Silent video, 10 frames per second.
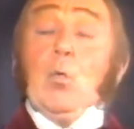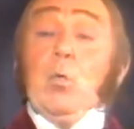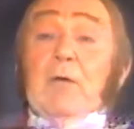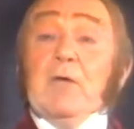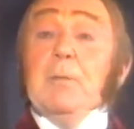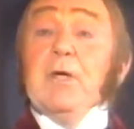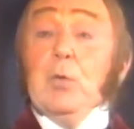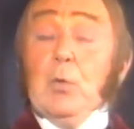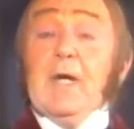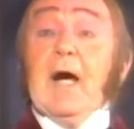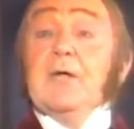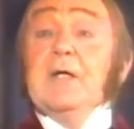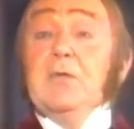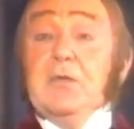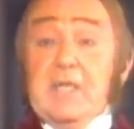Very peculiar
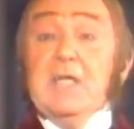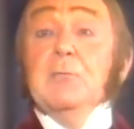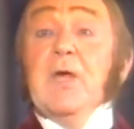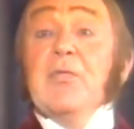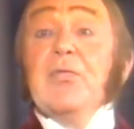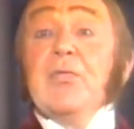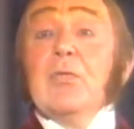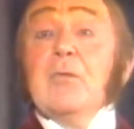indeed, miss.